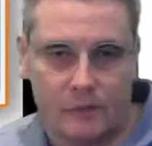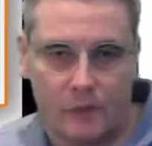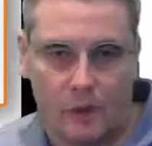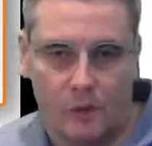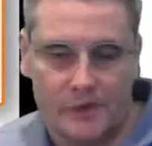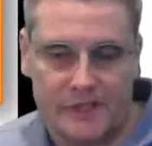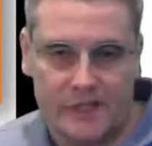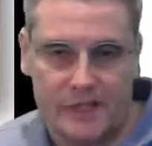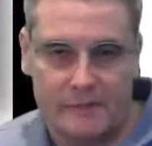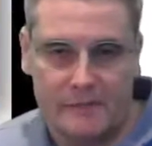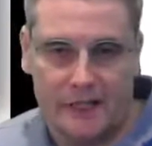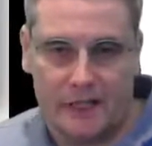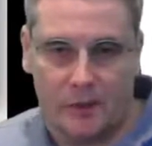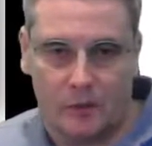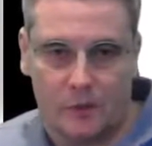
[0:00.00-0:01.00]
what was in the
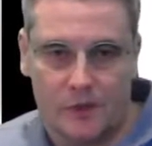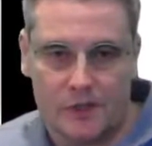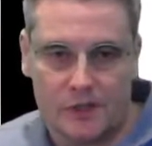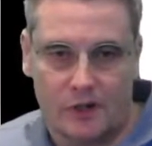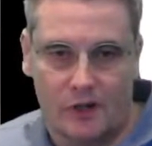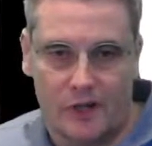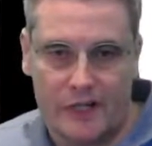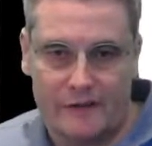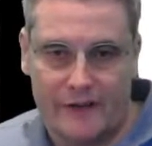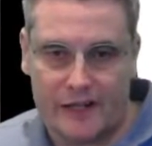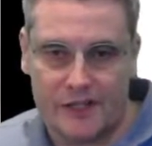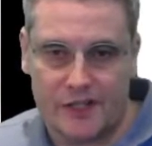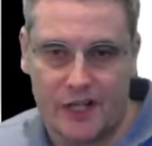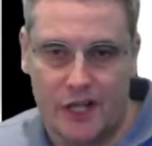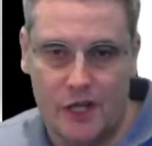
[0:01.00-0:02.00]
middle was kind of
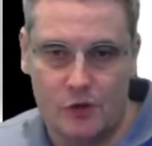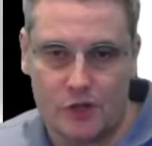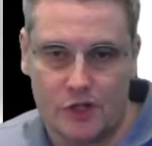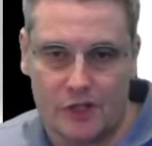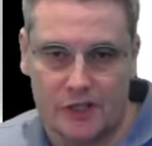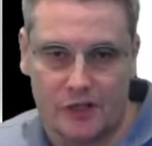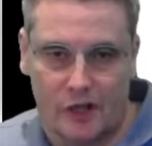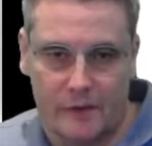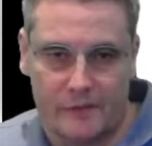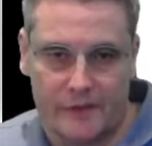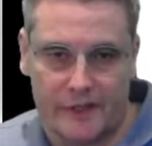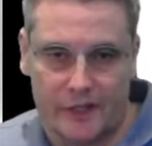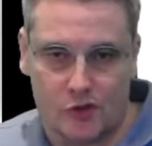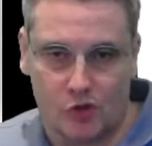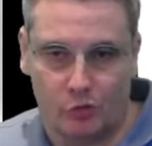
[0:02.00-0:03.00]
execution type
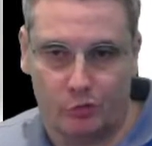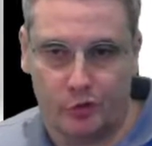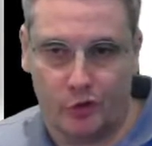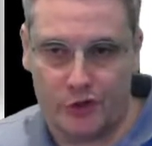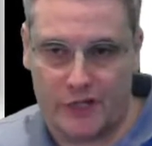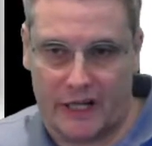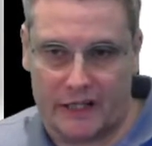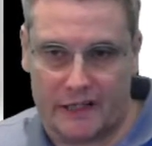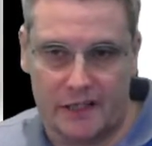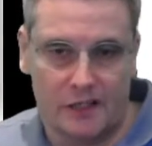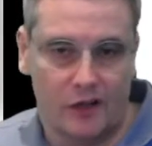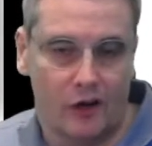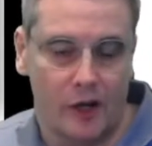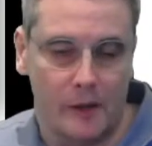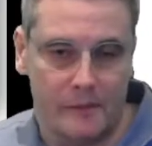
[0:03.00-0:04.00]
things or project
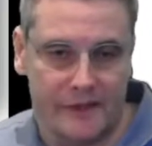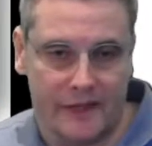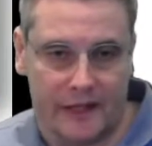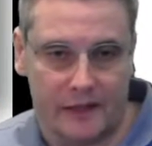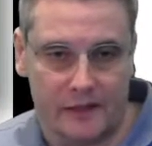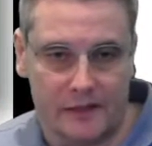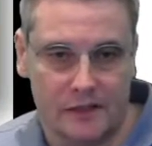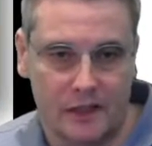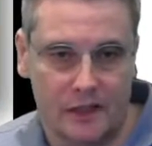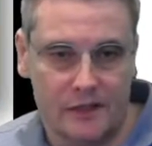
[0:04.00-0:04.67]
type things.